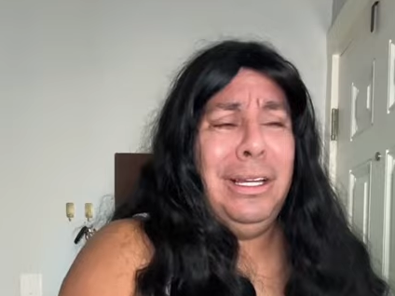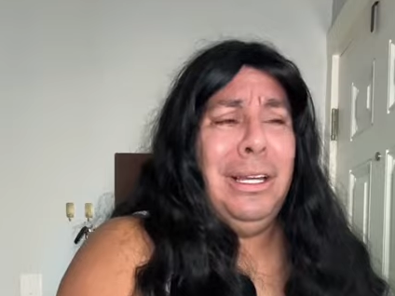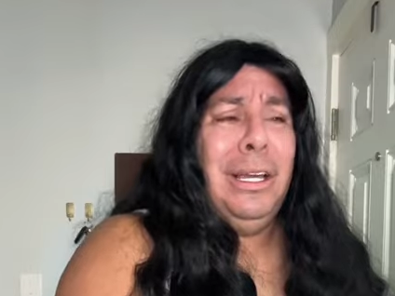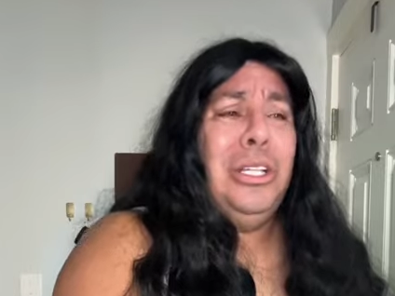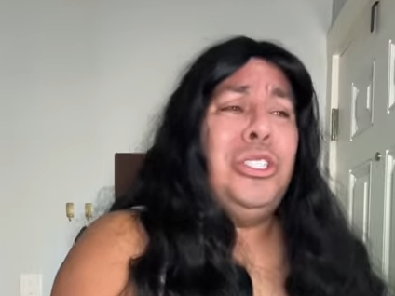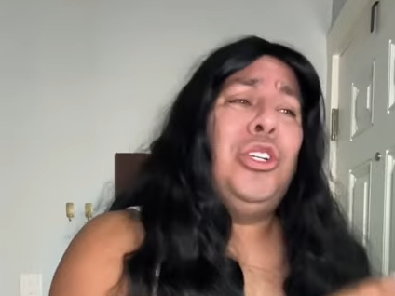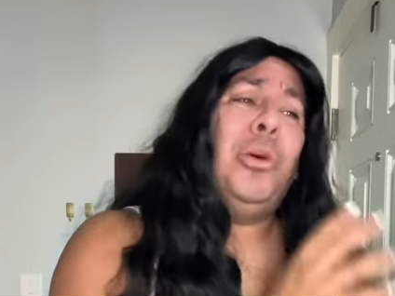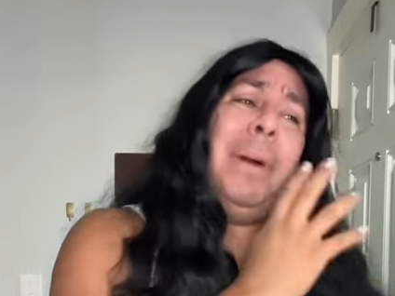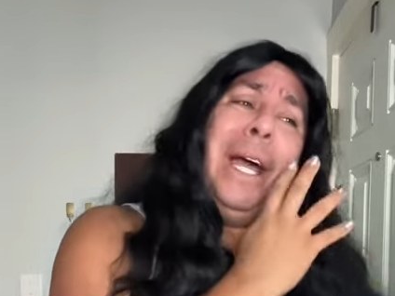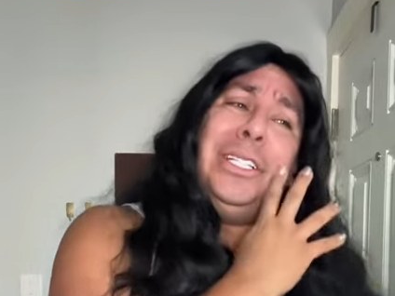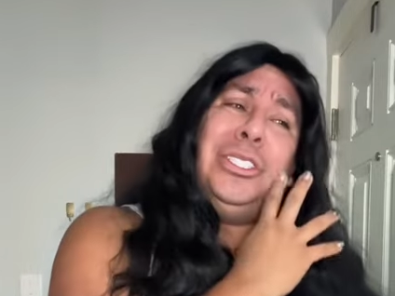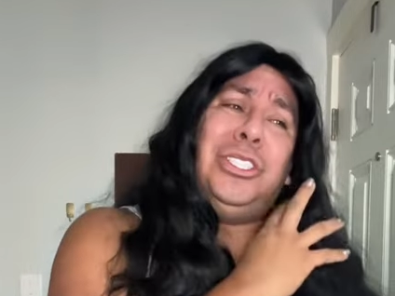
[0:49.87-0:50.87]
So my
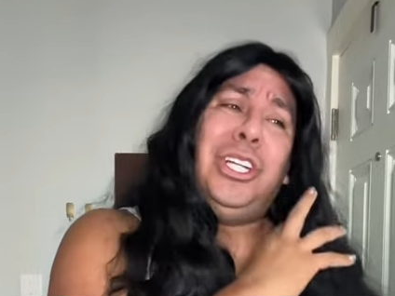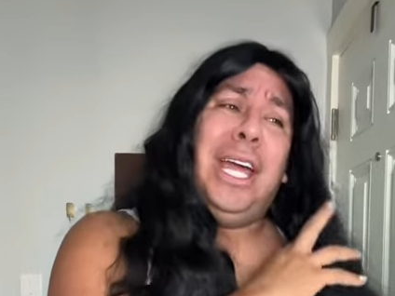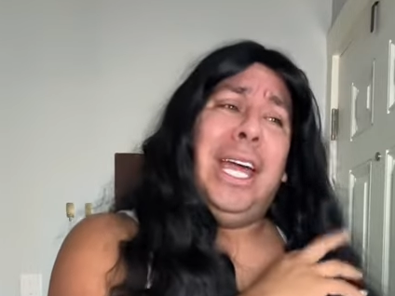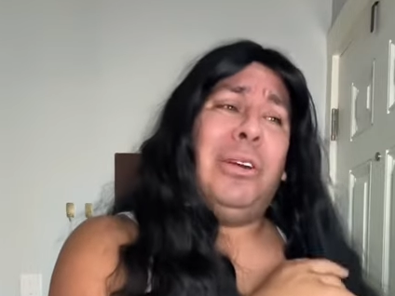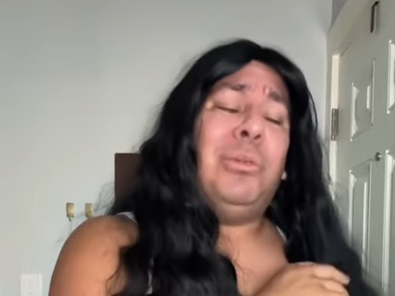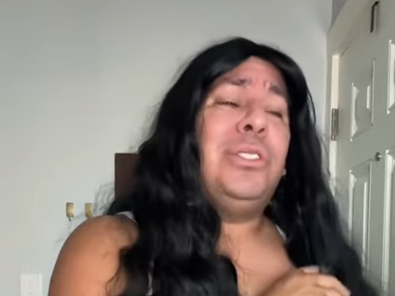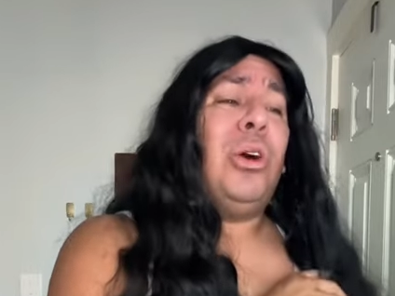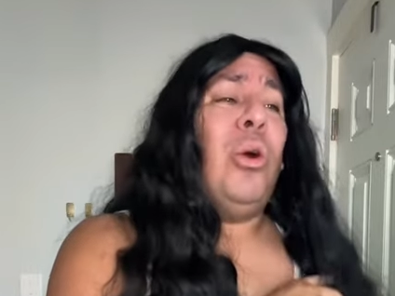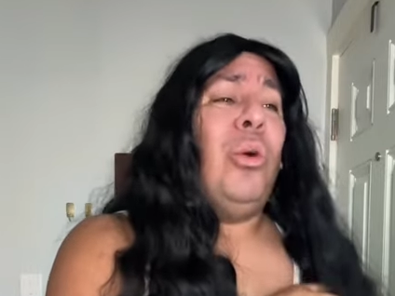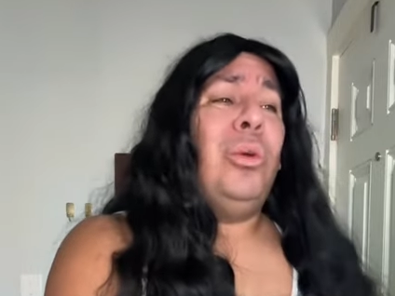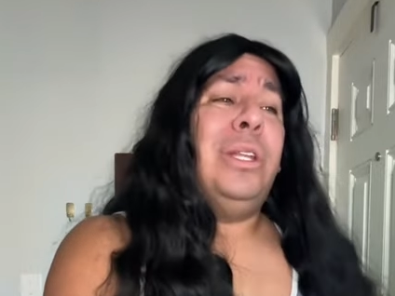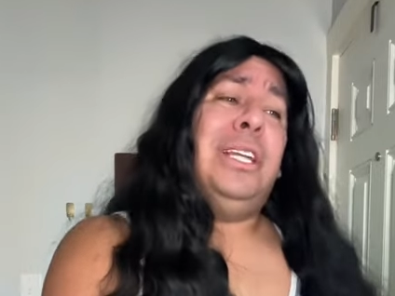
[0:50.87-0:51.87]
check was
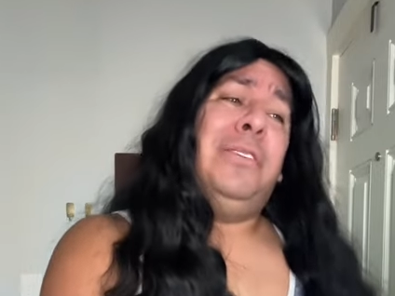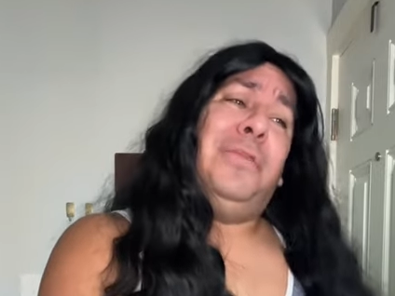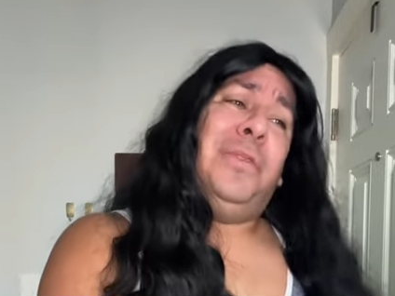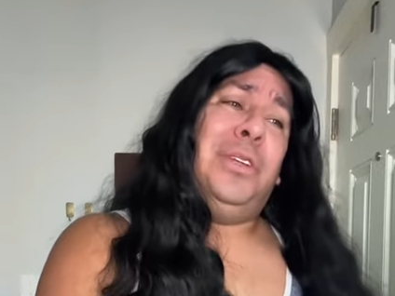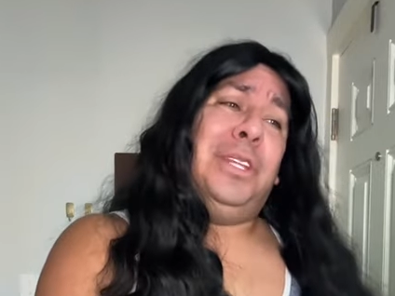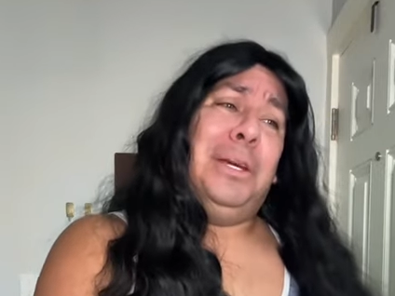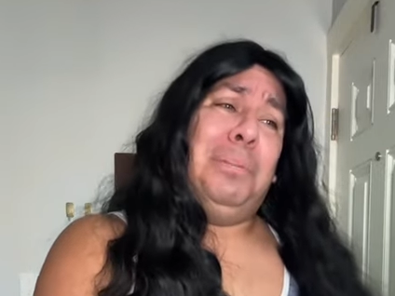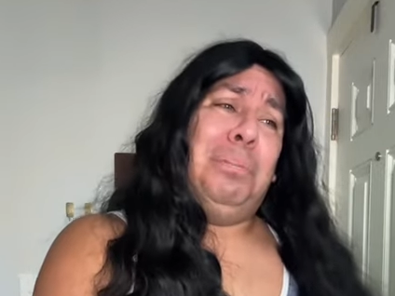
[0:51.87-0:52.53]
only for the